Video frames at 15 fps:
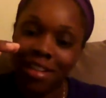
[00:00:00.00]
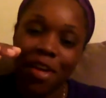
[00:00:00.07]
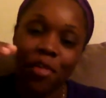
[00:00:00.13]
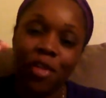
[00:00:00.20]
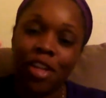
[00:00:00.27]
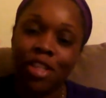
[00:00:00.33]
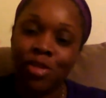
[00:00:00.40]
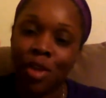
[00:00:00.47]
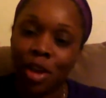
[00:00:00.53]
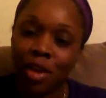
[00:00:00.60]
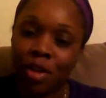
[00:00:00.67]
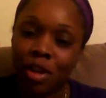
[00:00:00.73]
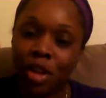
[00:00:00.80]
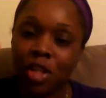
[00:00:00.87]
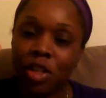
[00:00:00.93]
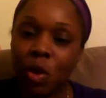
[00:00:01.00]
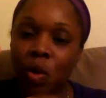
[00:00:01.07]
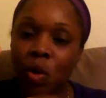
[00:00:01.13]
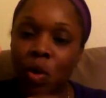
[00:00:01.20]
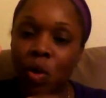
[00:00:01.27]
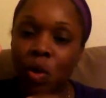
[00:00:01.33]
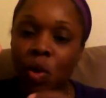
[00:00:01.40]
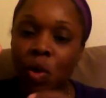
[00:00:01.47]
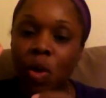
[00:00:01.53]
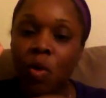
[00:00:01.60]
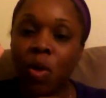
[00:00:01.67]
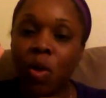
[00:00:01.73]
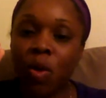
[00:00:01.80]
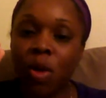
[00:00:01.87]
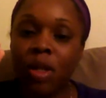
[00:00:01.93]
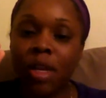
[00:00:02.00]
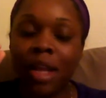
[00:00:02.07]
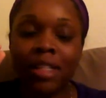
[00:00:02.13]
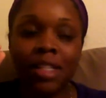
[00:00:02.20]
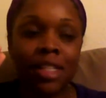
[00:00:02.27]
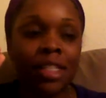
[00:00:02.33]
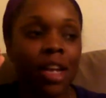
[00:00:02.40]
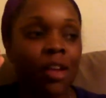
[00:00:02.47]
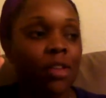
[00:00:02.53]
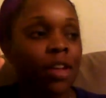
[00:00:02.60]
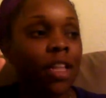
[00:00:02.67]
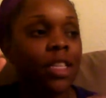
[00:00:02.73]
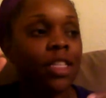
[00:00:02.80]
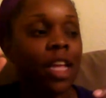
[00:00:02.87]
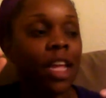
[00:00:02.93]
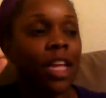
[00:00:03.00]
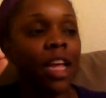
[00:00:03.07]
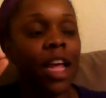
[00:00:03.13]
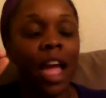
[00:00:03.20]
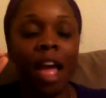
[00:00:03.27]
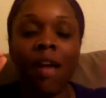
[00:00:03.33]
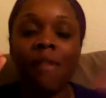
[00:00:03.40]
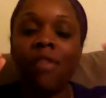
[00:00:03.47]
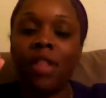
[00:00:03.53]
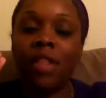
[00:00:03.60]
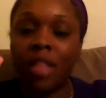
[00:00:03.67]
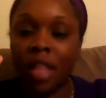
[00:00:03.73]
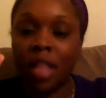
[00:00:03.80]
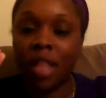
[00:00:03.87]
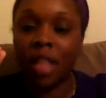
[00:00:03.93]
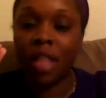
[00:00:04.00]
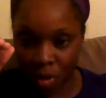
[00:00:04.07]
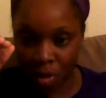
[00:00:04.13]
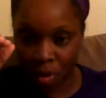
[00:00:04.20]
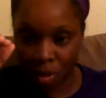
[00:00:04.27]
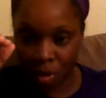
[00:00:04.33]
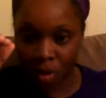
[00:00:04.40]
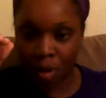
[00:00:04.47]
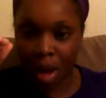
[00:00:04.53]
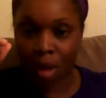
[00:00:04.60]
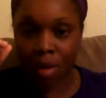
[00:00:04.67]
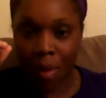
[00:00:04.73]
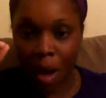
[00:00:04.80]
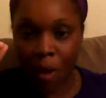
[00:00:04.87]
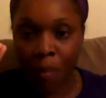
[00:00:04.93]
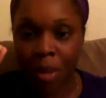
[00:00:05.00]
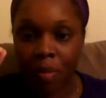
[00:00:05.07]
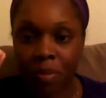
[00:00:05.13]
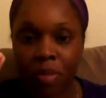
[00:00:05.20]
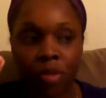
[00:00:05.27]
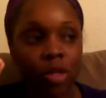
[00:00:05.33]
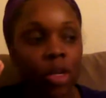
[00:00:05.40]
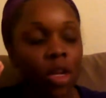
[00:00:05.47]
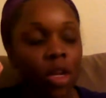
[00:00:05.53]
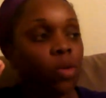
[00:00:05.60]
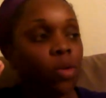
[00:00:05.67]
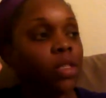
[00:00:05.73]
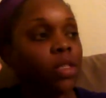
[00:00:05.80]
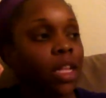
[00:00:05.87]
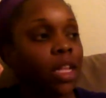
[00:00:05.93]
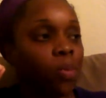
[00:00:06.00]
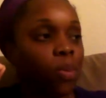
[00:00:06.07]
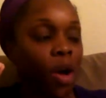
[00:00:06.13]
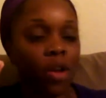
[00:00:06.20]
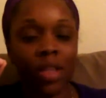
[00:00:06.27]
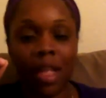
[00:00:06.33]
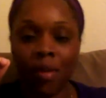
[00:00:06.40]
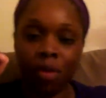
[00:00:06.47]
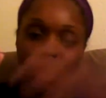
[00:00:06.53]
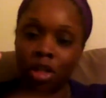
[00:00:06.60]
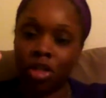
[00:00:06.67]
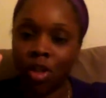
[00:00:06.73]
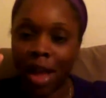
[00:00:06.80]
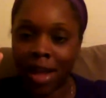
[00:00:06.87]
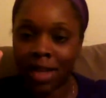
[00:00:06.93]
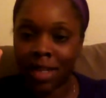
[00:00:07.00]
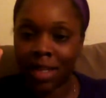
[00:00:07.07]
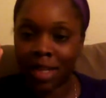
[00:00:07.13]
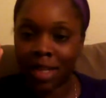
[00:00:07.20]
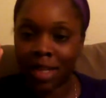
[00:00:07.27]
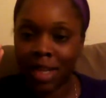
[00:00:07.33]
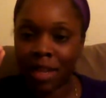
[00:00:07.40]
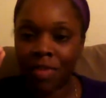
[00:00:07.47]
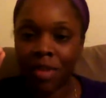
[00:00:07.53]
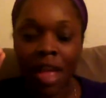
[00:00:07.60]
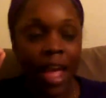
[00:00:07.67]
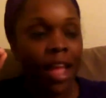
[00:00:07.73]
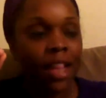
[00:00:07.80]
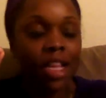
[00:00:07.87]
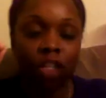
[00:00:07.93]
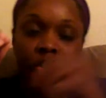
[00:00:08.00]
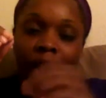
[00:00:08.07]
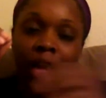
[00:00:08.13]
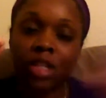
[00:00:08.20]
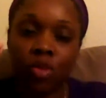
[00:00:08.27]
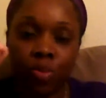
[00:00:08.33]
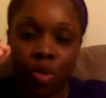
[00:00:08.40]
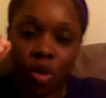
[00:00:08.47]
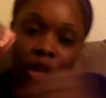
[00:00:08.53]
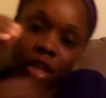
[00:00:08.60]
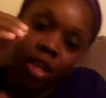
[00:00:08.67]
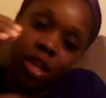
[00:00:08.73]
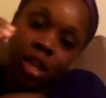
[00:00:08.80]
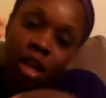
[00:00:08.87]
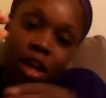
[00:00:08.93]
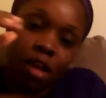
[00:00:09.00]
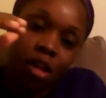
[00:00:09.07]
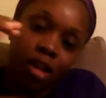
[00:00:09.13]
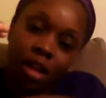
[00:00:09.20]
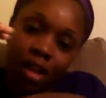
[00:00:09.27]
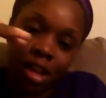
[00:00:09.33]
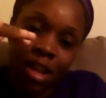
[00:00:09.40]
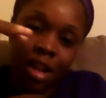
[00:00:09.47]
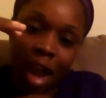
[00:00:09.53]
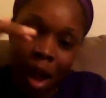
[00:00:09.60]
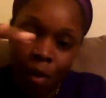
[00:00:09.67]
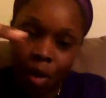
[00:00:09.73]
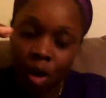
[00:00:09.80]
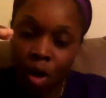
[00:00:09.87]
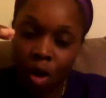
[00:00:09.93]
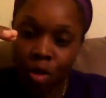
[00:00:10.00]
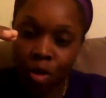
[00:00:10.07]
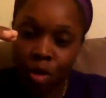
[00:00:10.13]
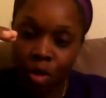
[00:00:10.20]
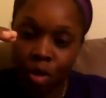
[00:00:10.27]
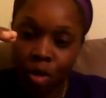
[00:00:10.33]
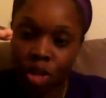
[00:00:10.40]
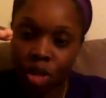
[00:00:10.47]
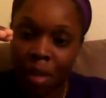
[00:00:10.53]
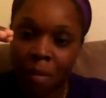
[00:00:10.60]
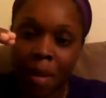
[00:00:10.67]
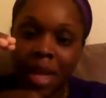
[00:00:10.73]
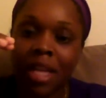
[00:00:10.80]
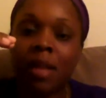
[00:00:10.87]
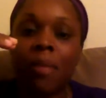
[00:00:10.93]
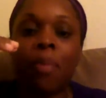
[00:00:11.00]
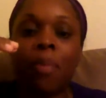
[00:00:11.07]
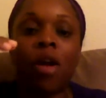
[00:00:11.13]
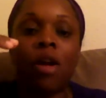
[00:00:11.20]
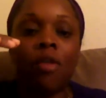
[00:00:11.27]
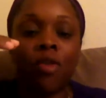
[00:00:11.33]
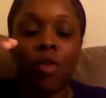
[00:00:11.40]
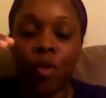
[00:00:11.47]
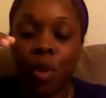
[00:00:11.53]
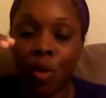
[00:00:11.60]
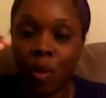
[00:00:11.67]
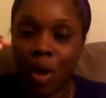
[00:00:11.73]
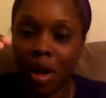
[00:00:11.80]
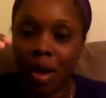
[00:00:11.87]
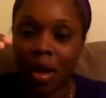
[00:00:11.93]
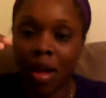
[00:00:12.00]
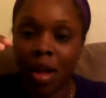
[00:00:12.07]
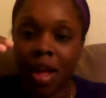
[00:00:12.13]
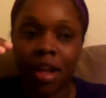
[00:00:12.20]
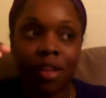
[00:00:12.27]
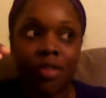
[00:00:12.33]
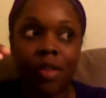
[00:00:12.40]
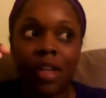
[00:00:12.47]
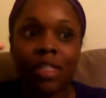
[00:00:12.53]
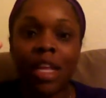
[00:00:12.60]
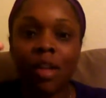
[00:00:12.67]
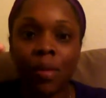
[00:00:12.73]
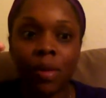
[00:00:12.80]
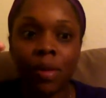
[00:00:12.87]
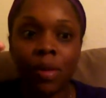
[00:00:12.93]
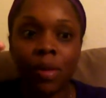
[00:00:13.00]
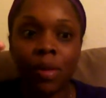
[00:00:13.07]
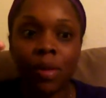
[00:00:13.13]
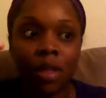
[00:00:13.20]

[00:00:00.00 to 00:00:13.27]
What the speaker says: of Israel. So we wouldn't necessarily take everything from the roundabout peoples. We would take the part that was attractive and then try to put it in our culture and make it a part of who we were. And the creator's like, oh, well,